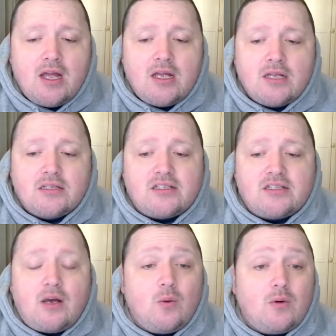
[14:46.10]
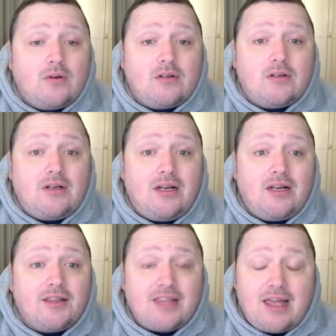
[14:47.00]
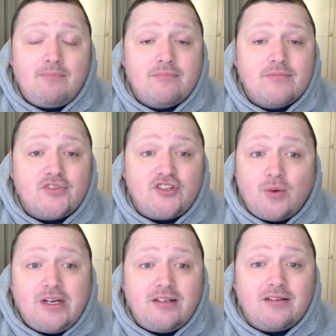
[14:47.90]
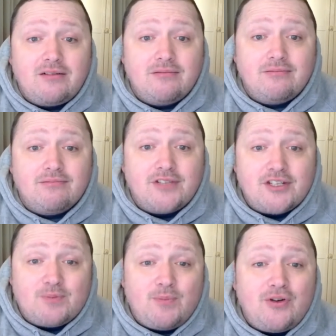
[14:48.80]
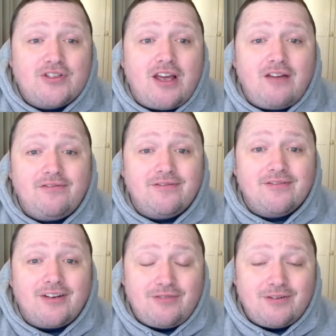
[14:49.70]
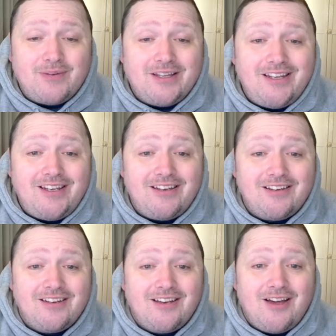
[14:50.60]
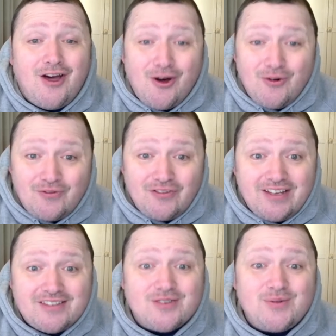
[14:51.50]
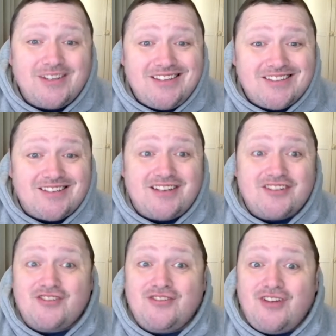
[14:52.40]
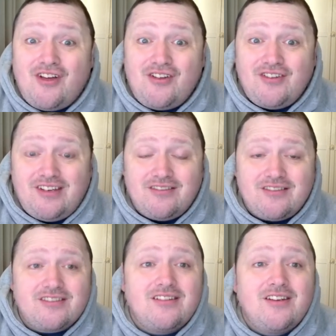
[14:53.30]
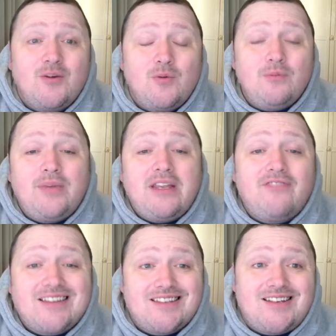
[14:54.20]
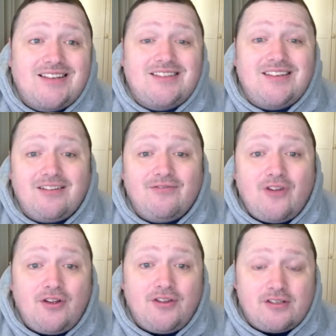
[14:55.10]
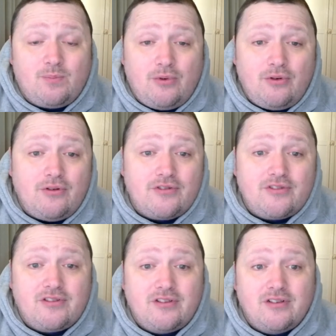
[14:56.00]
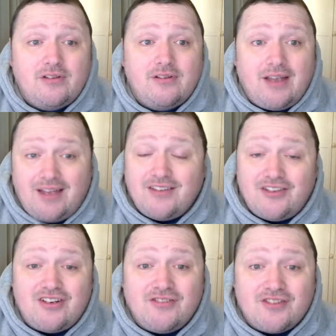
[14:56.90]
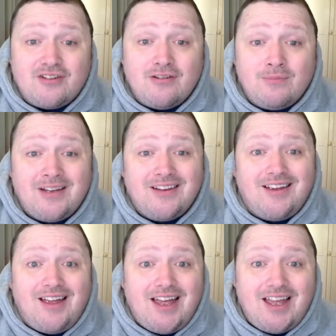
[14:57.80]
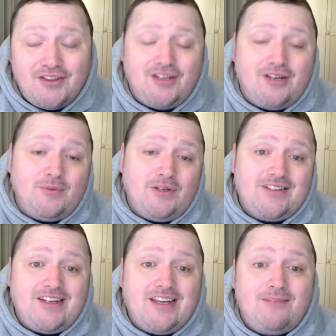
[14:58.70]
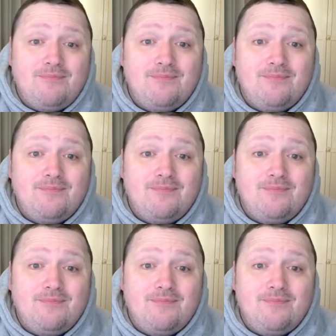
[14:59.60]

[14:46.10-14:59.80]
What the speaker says: So, them showing the sport off of rugby league, hopefully to an international audience, will be fantastic for the sport and the Challenge Cup and the community game.